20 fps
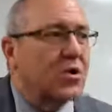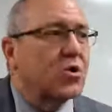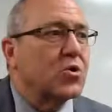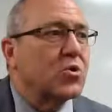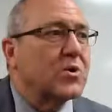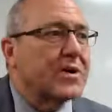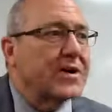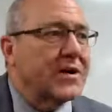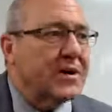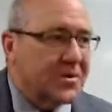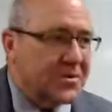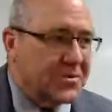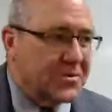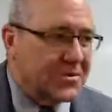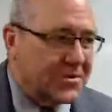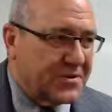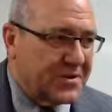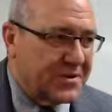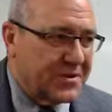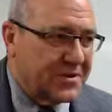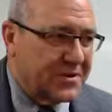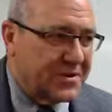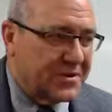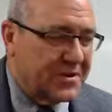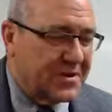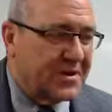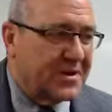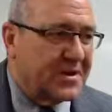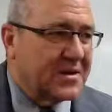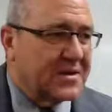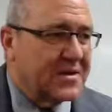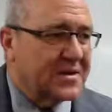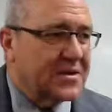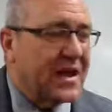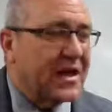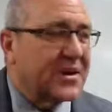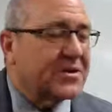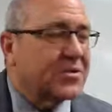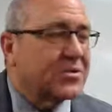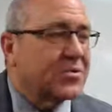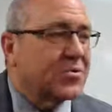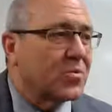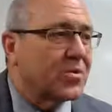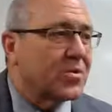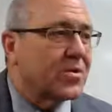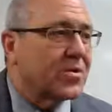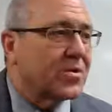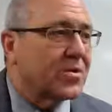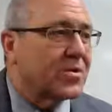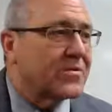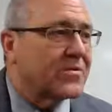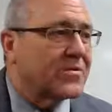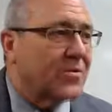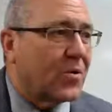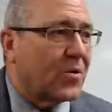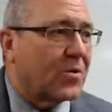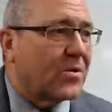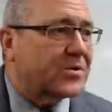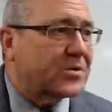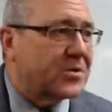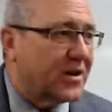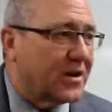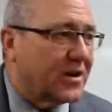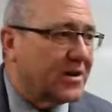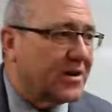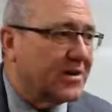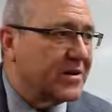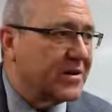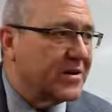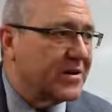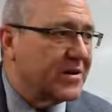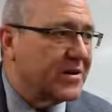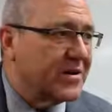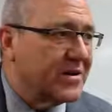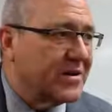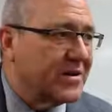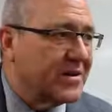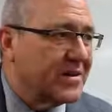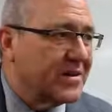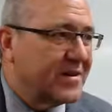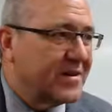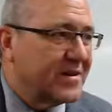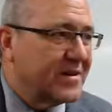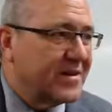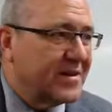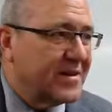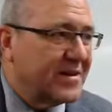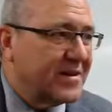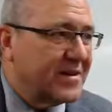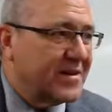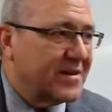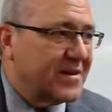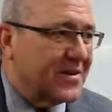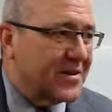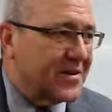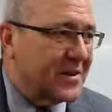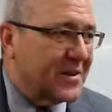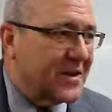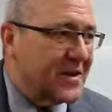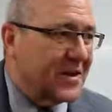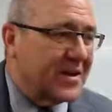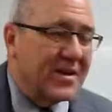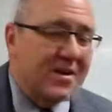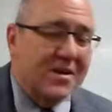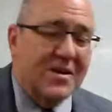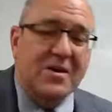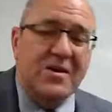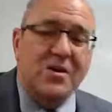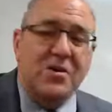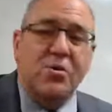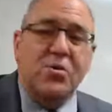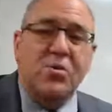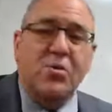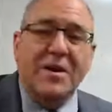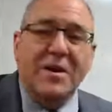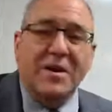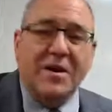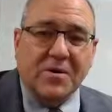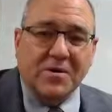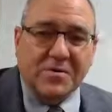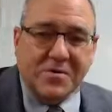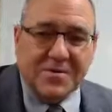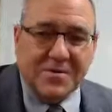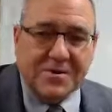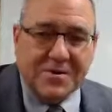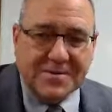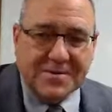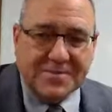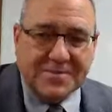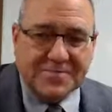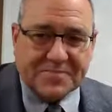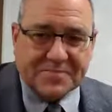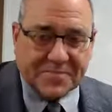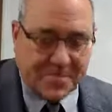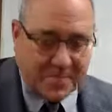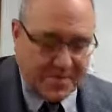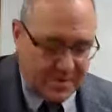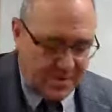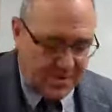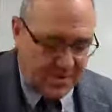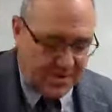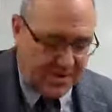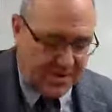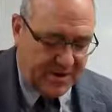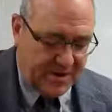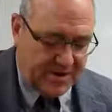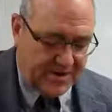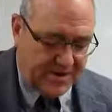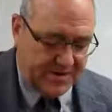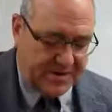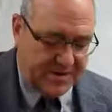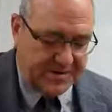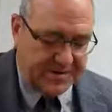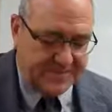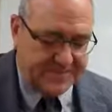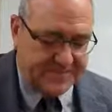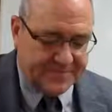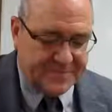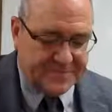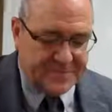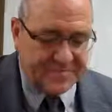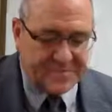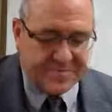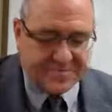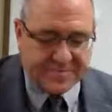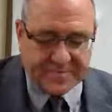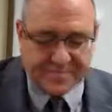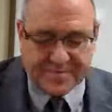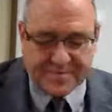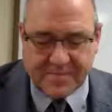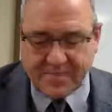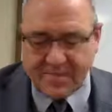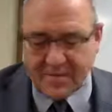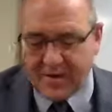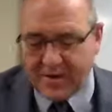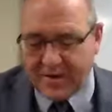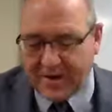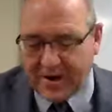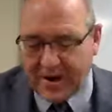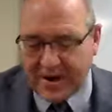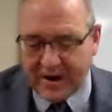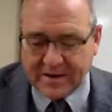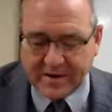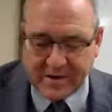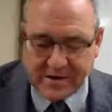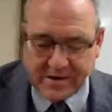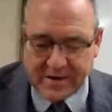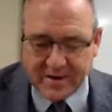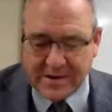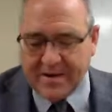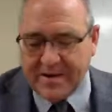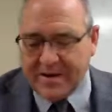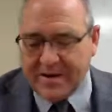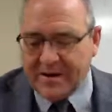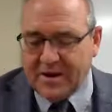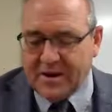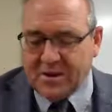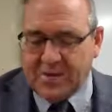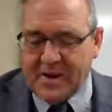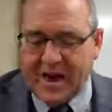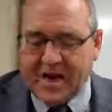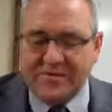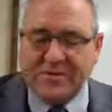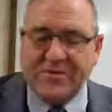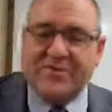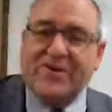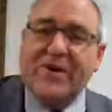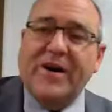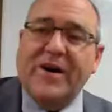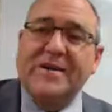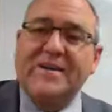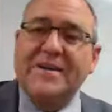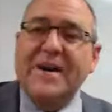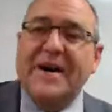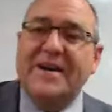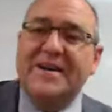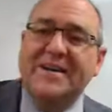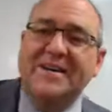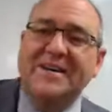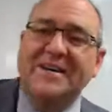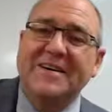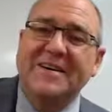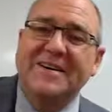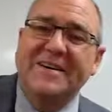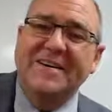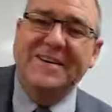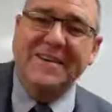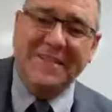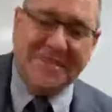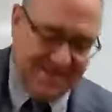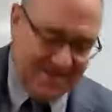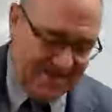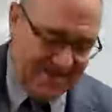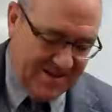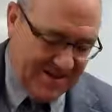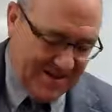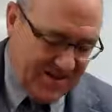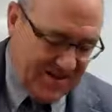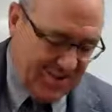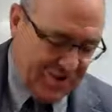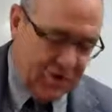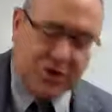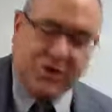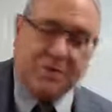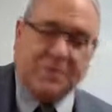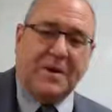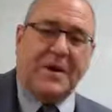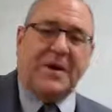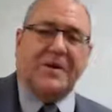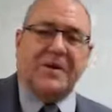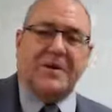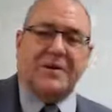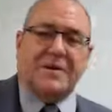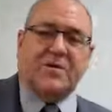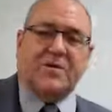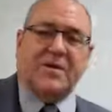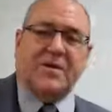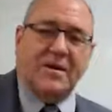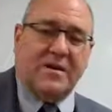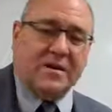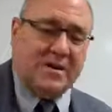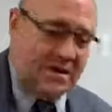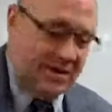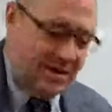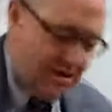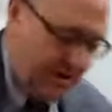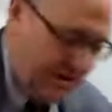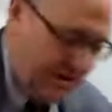Huios. That is the word for son. Okay? Huios. Huios. All right. We having fun yet? You're speaking Greek.